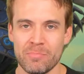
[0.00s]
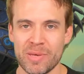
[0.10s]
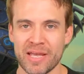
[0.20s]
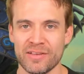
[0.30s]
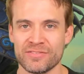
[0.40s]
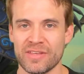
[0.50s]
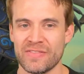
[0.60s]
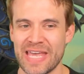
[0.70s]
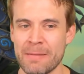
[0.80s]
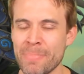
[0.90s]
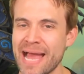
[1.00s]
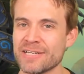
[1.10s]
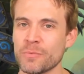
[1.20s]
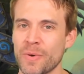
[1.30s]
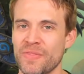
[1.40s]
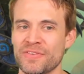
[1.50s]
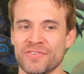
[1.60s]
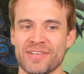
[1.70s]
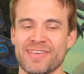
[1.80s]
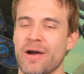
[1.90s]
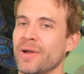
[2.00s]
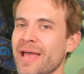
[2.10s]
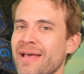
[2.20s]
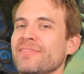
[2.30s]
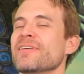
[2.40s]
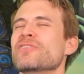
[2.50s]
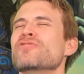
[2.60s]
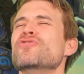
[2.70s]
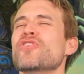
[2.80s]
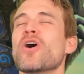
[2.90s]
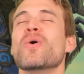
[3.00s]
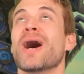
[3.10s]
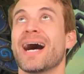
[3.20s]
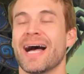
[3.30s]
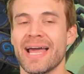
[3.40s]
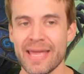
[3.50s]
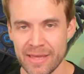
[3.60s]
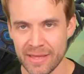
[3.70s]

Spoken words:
because the impact when this gets outcast is so high.